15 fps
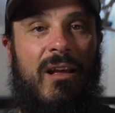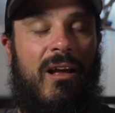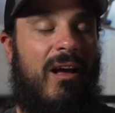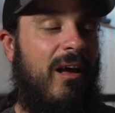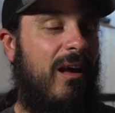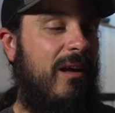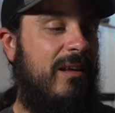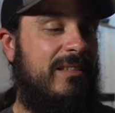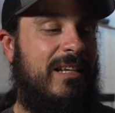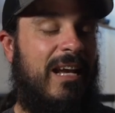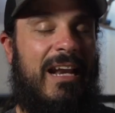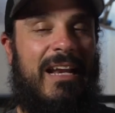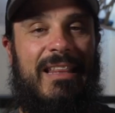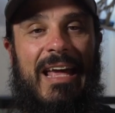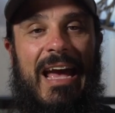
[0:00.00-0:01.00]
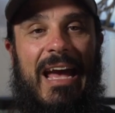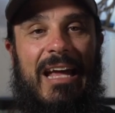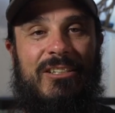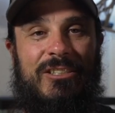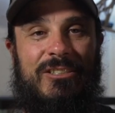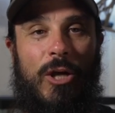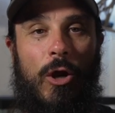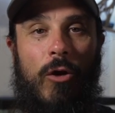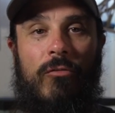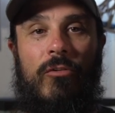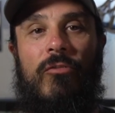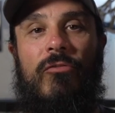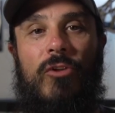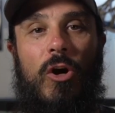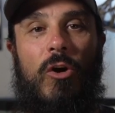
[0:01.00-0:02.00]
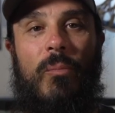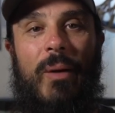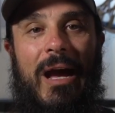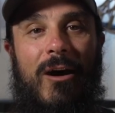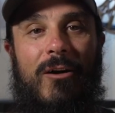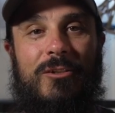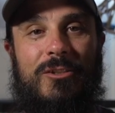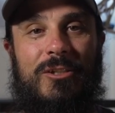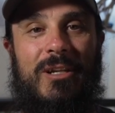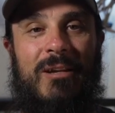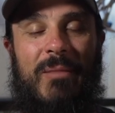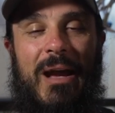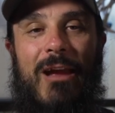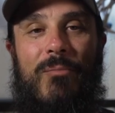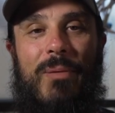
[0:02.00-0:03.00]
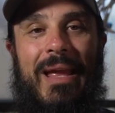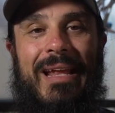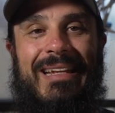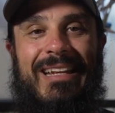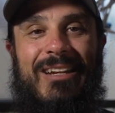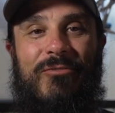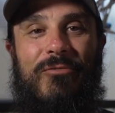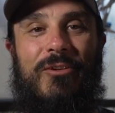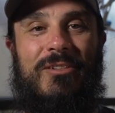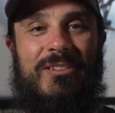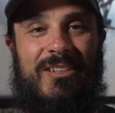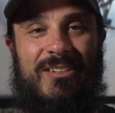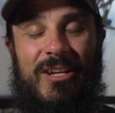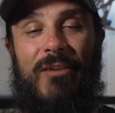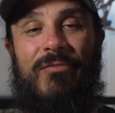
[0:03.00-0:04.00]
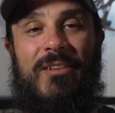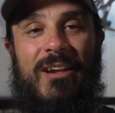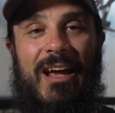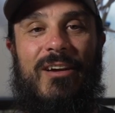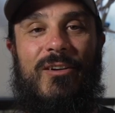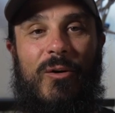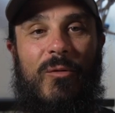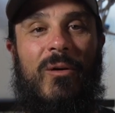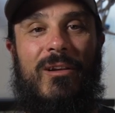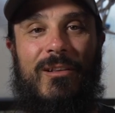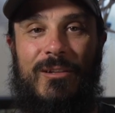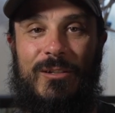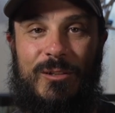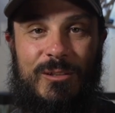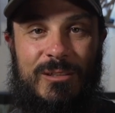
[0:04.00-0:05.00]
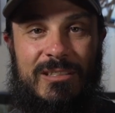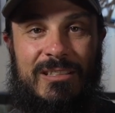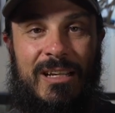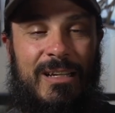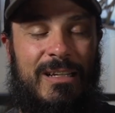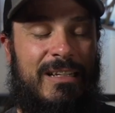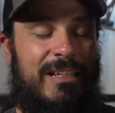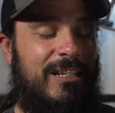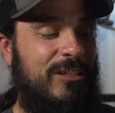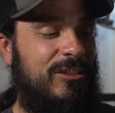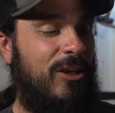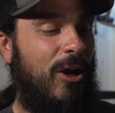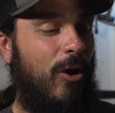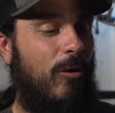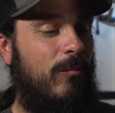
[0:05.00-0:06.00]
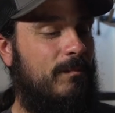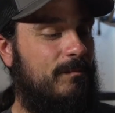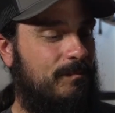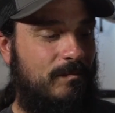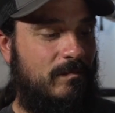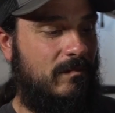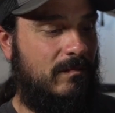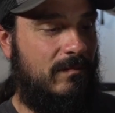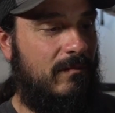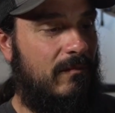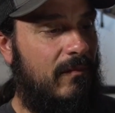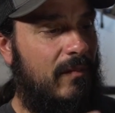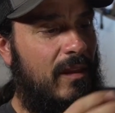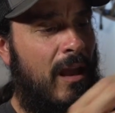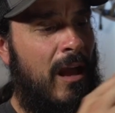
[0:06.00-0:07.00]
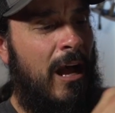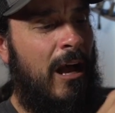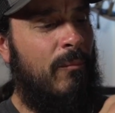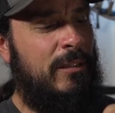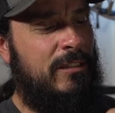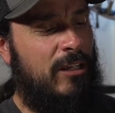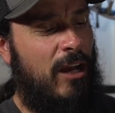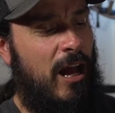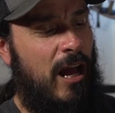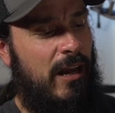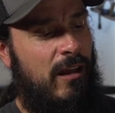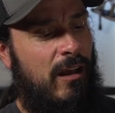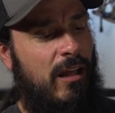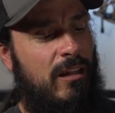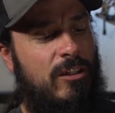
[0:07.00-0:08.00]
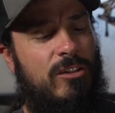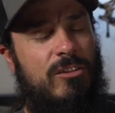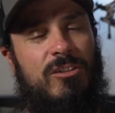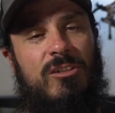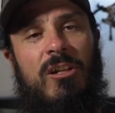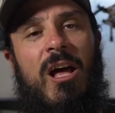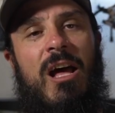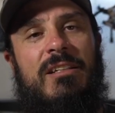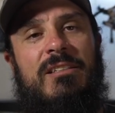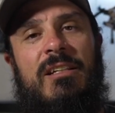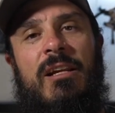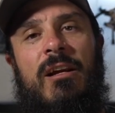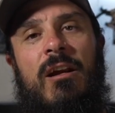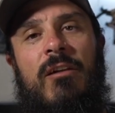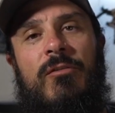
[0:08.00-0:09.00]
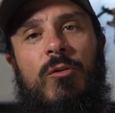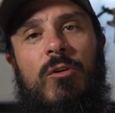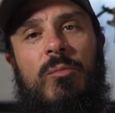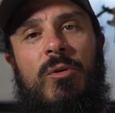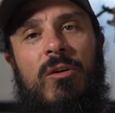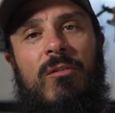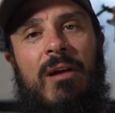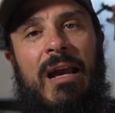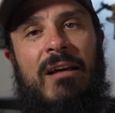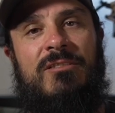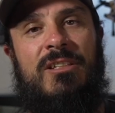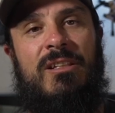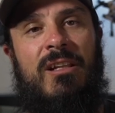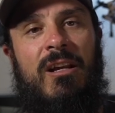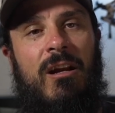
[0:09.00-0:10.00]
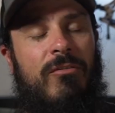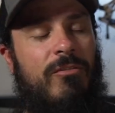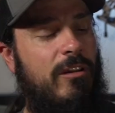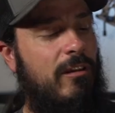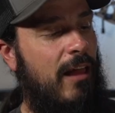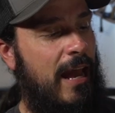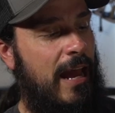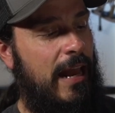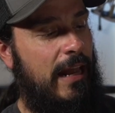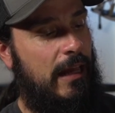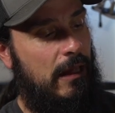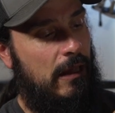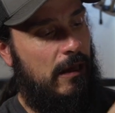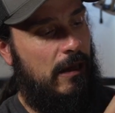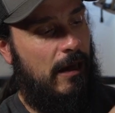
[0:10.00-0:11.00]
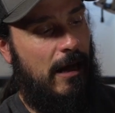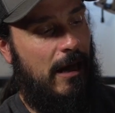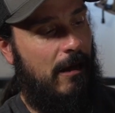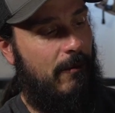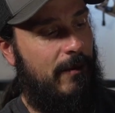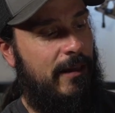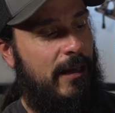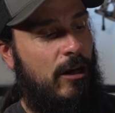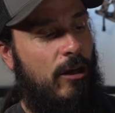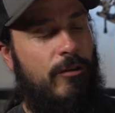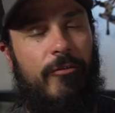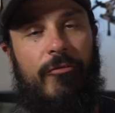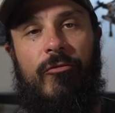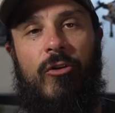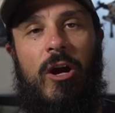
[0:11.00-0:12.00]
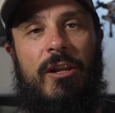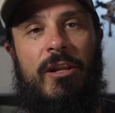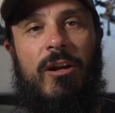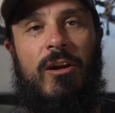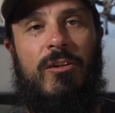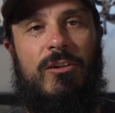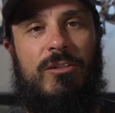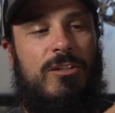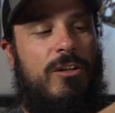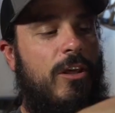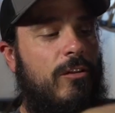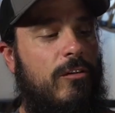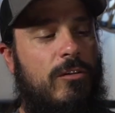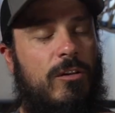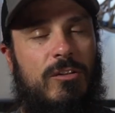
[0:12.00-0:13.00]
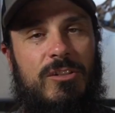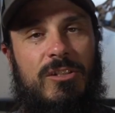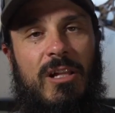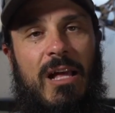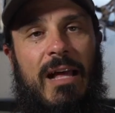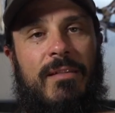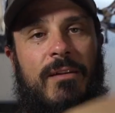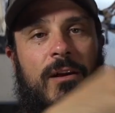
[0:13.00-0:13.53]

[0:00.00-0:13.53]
It's kind of that just overflow pouch, in my opinion, for stuff that I don't want to lose. So it's got little slots in here if you want to put rounds in there if you'd like. And then on the front here, there's another little slot